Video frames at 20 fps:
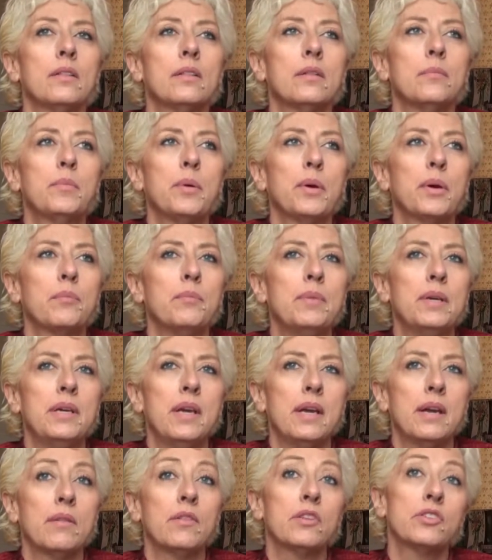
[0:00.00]

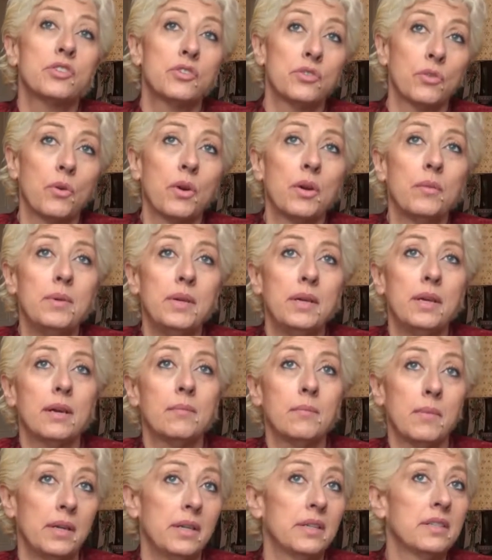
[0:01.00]
The story
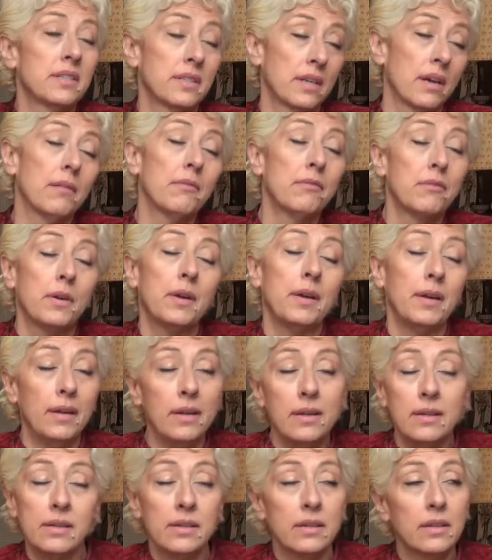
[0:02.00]
began, my
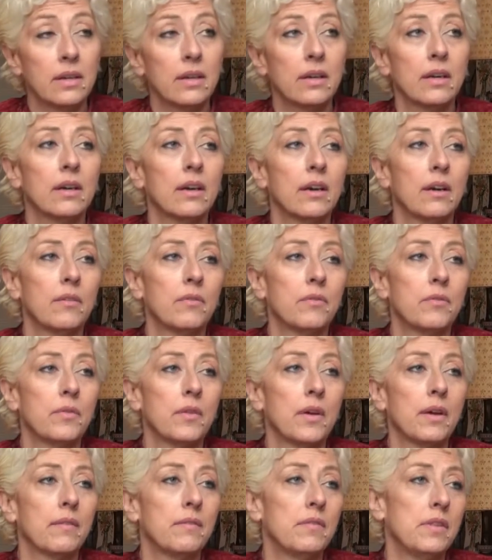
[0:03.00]
discovery of
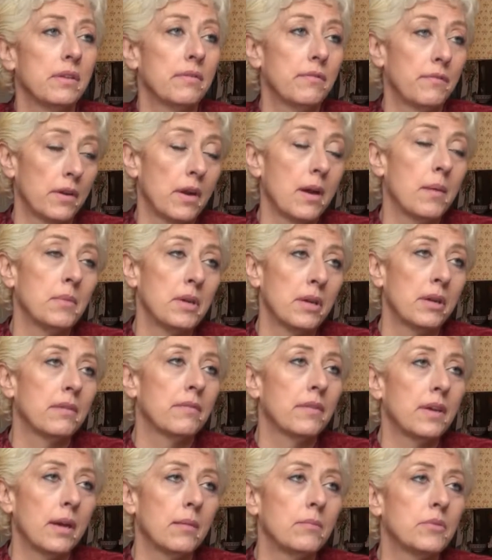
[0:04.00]
the
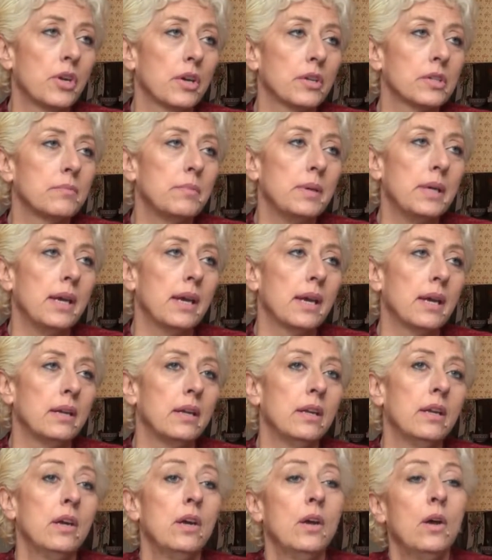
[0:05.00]
phenomenon of chemtrails
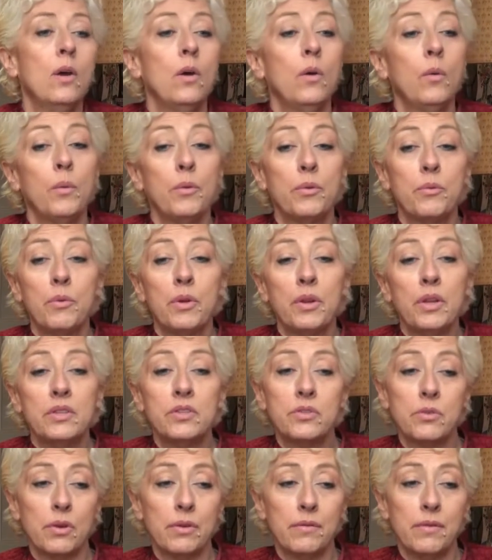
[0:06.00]
began with really
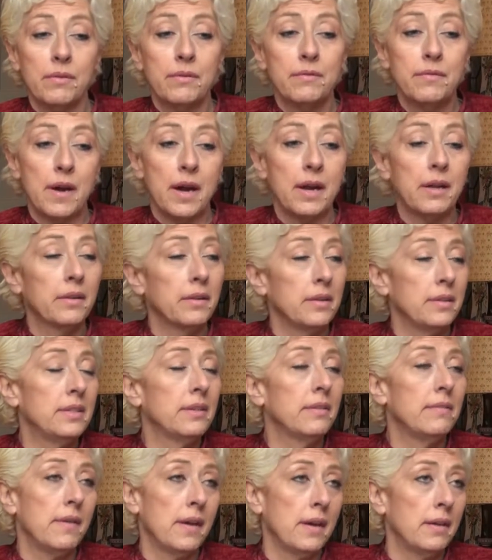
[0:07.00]
sort of a
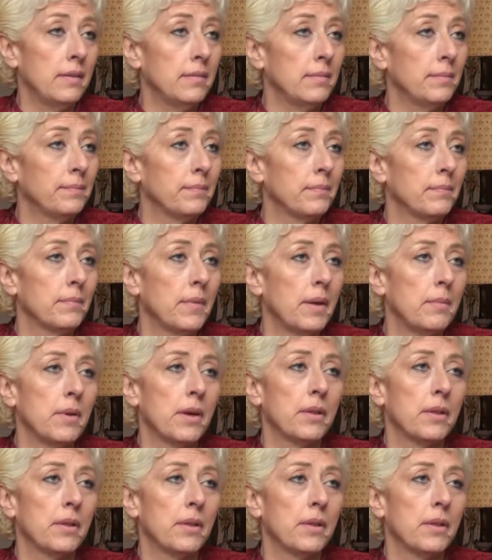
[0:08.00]
violent event. My